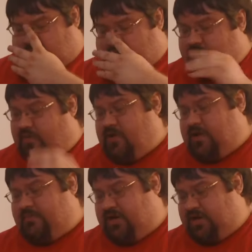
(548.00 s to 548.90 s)
Twitter
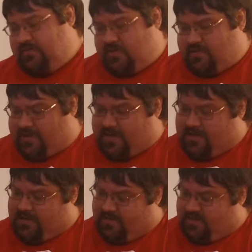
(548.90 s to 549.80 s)
at PWCrate,
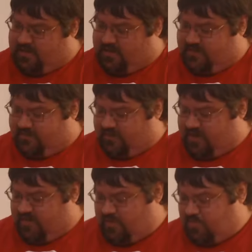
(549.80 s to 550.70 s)

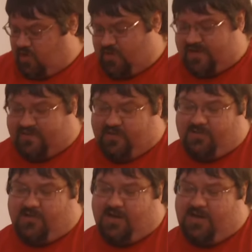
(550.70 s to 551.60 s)
Instagram at Pro Wrestling
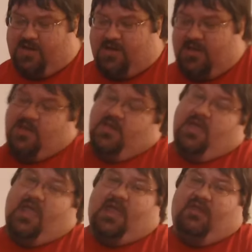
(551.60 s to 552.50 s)
Crate.
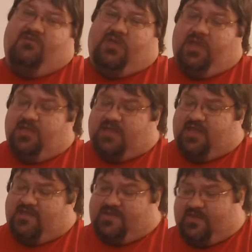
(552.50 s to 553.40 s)
And if you get
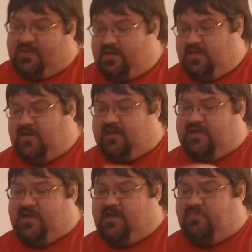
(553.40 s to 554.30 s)
this, you can
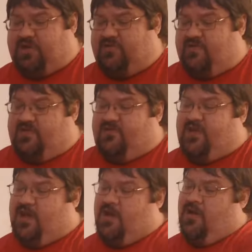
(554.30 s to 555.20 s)
take your pictures and
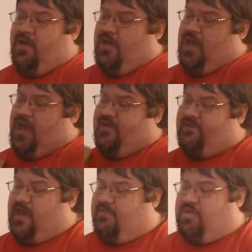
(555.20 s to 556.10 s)
share,
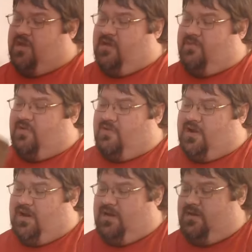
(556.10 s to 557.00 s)
hashtag
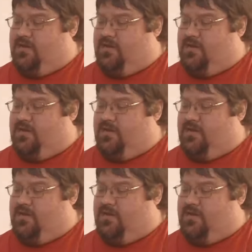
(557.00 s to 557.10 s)
PWCrate.